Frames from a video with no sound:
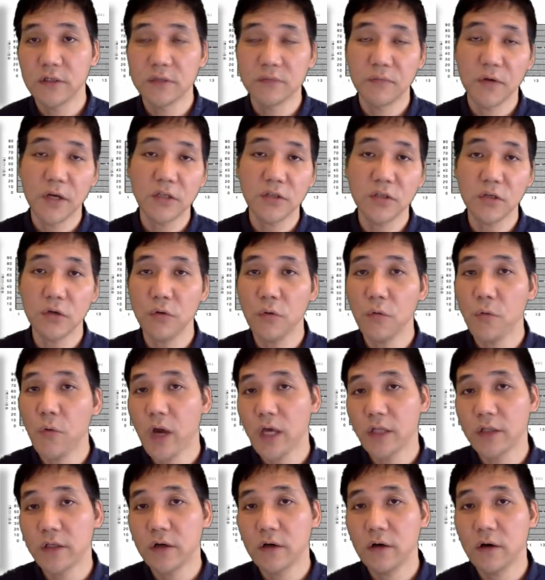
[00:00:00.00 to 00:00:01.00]
especially
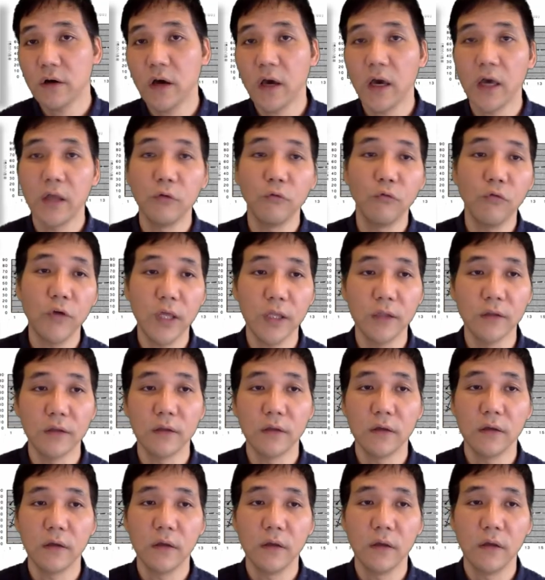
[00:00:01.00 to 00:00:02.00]
weather and wind.